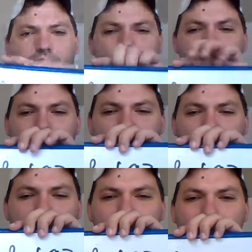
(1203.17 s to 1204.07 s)

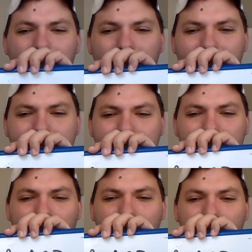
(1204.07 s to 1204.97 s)
Okay? Page
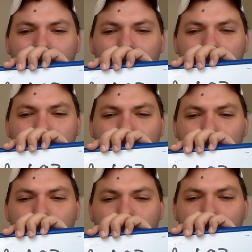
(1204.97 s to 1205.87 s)
693, numbers
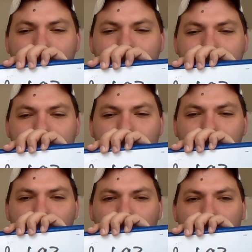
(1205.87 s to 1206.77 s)
1 through 8,
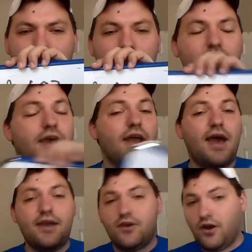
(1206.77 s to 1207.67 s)
skip 1. And
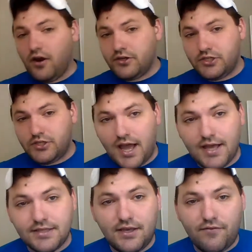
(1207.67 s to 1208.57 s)
I encourage you
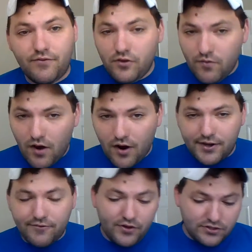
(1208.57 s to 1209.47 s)
guys, if you are
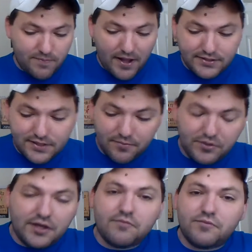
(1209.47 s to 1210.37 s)
confused about
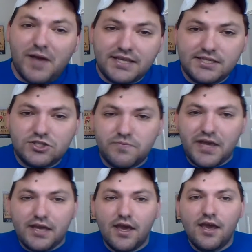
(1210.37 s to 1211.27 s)
something, message
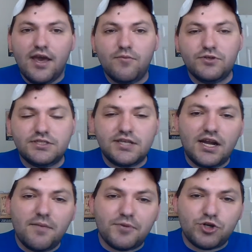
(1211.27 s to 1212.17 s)
me and we'll set
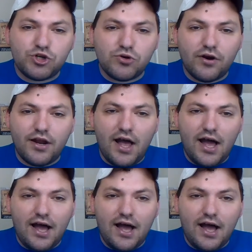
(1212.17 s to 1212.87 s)
up a short